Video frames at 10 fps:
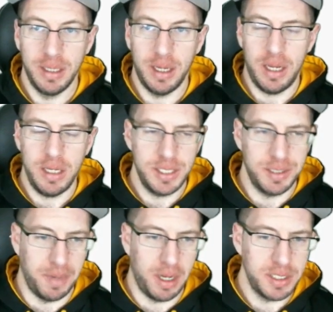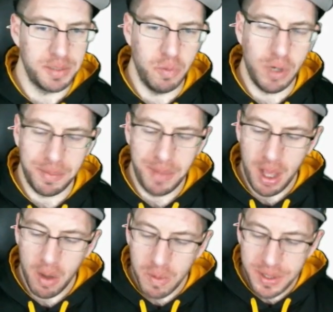Awesome. Well,
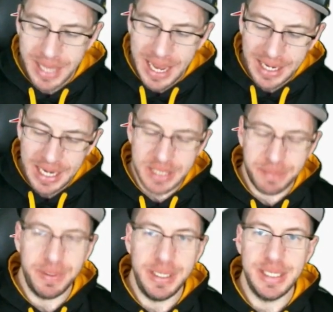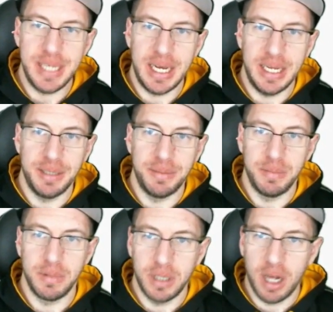with that, guys, please
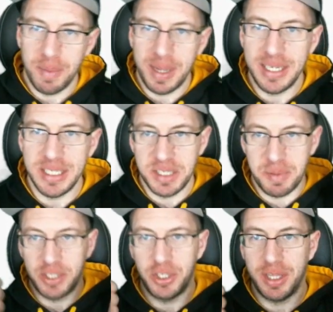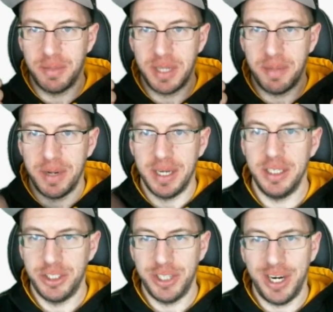comment, smash the thumbs up button,
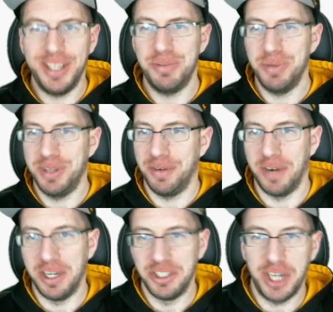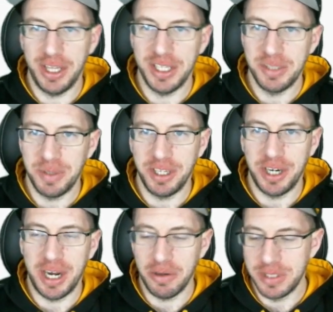share this with your friends, share this with your
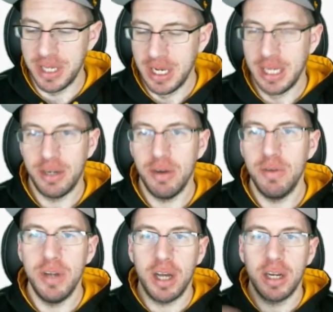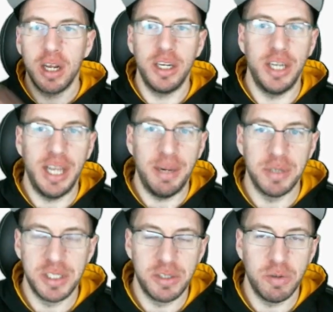host. Go knock on your
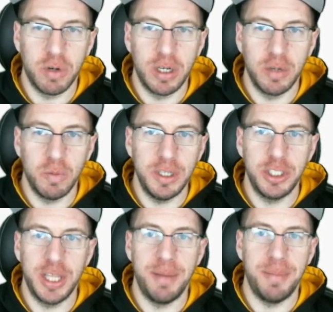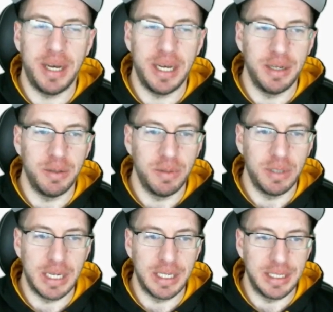neighbor's door, wish them
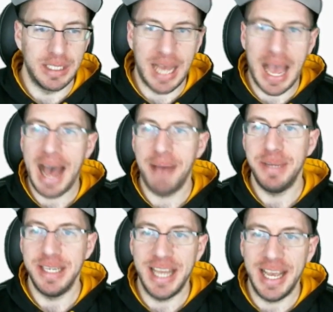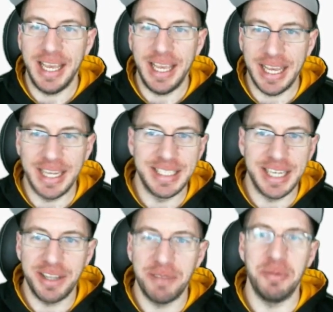a happy day, and
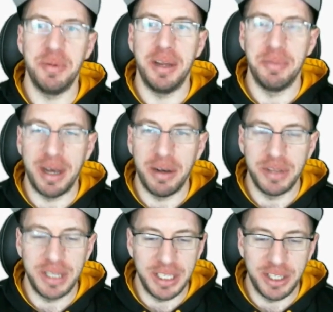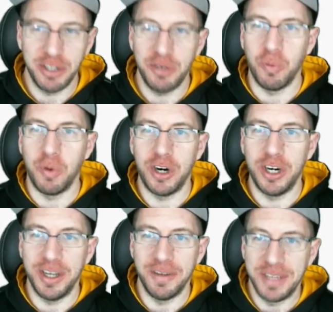tell them about the good
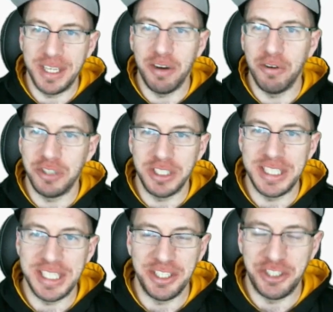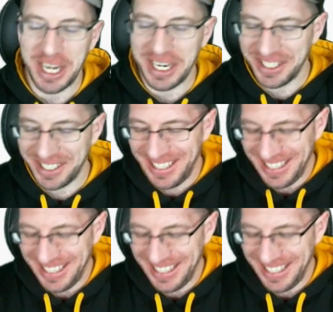word of the OGC channel.